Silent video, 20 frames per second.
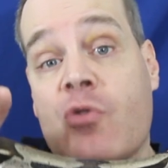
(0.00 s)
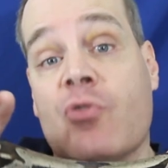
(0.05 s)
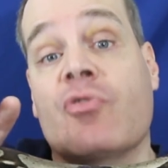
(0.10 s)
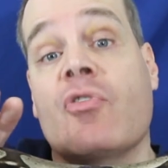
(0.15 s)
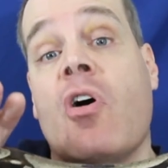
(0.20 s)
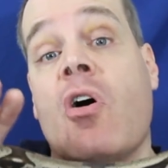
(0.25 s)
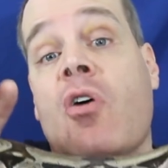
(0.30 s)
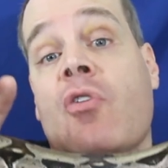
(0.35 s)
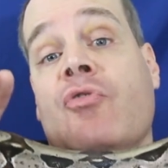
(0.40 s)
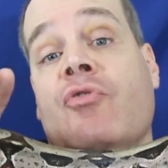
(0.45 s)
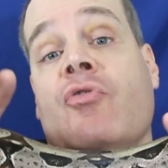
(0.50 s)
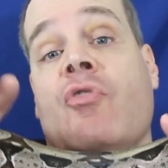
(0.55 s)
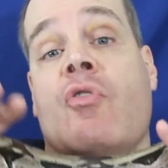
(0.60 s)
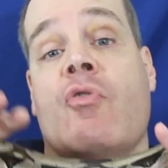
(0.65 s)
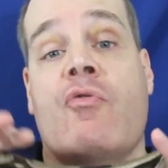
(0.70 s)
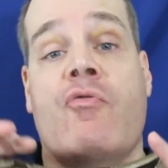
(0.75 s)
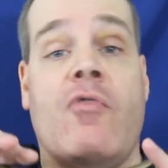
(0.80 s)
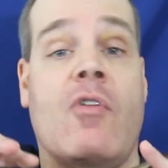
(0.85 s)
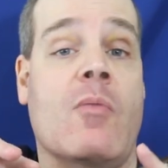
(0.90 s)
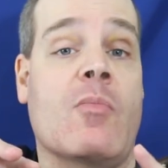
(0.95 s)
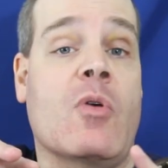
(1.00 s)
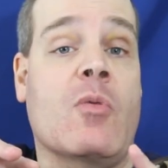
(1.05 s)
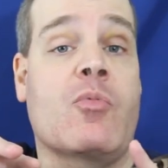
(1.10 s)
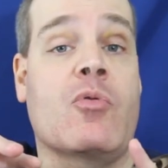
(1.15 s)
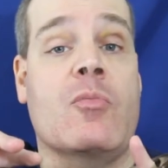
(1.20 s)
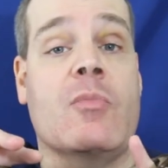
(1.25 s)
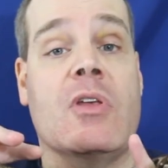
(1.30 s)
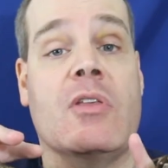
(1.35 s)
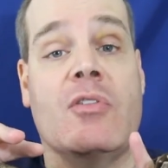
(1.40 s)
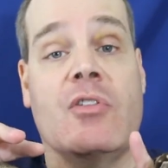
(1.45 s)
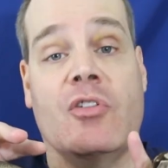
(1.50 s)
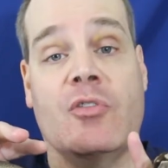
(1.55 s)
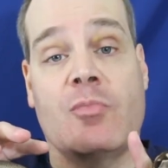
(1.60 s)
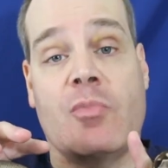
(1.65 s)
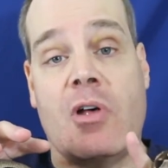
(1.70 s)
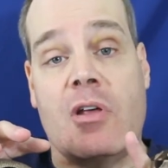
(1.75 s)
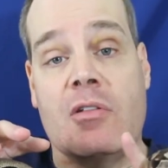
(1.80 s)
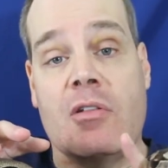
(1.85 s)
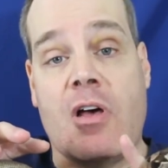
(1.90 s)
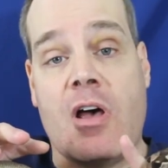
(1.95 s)
is also from the Prometheus
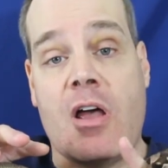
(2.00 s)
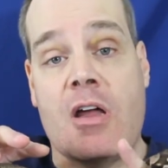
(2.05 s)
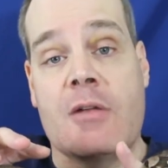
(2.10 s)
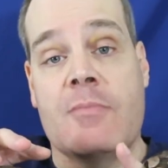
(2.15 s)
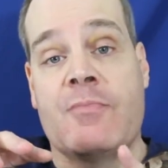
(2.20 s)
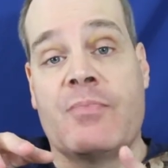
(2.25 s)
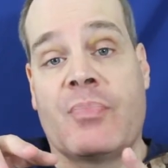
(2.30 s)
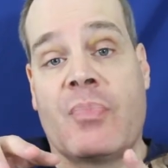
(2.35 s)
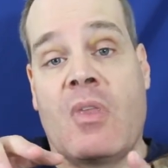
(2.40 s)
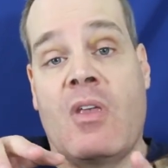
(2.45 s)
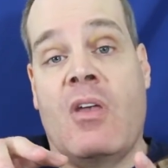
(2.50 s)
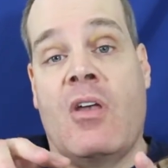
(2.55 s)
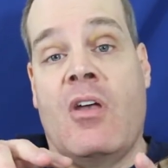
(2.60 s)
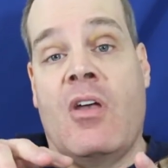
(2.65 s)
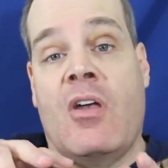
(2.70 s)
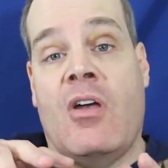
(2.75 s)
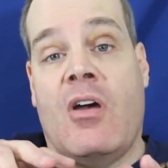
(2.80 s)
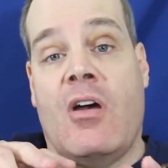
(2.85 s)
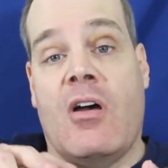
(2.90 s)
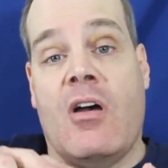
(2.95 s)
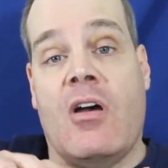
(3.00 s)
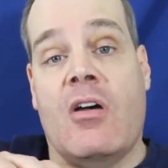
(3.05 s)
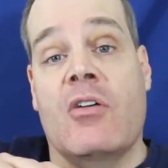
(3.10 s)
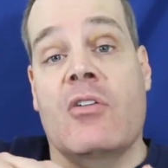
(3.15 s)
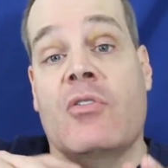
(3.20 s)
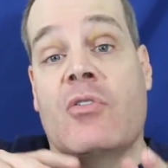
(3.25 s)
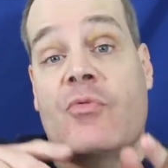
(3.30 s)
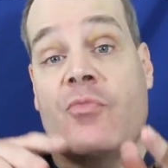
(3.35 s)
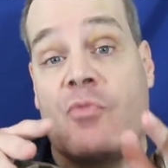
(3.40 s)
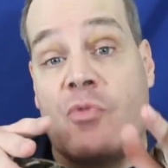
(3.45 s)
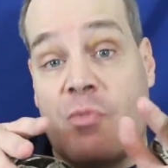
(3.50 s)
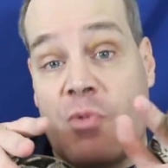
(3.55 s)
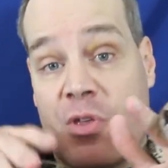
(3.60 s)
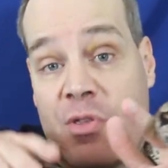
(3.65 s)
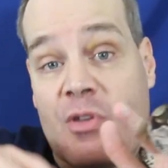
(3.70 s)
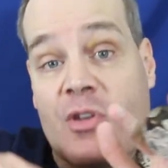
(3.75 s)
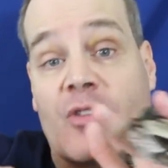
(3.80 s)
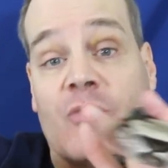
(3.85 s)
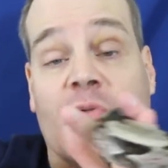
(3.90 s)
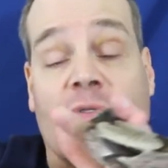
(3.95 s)
bloodline.
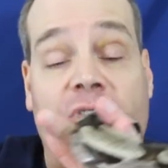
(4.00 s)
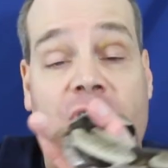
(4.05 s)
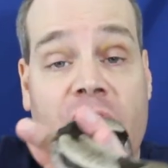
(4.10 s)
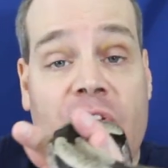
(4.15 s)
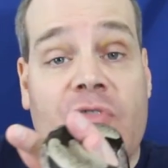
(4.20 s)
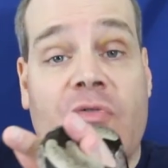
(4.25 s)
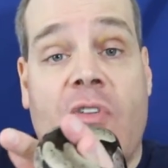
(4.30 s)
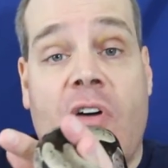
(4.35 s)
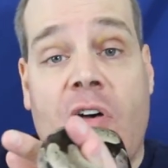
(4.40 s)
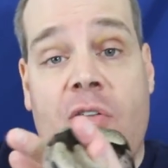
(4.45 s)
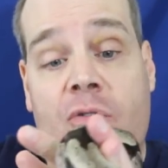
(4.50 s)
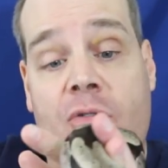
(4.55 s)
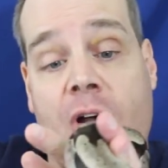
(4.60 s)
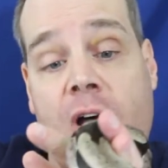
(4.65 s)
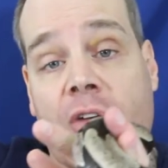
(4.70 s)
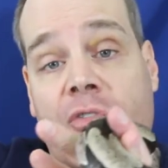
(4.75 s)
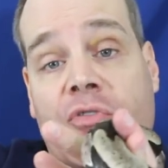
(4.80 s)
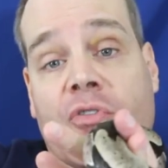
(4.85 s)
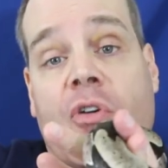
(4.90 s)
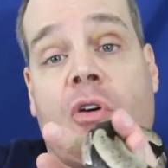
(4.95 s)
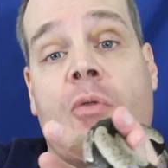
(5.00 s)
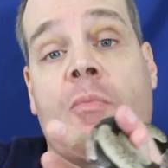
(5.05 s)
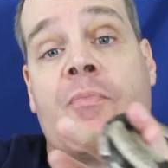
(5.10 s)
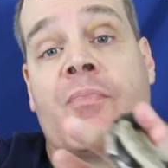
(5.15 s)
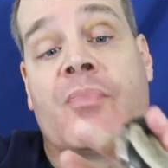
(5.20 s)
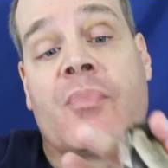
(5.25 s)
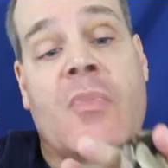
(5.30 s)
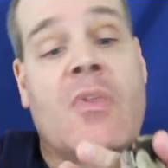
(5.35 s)
Prometheus was his father also.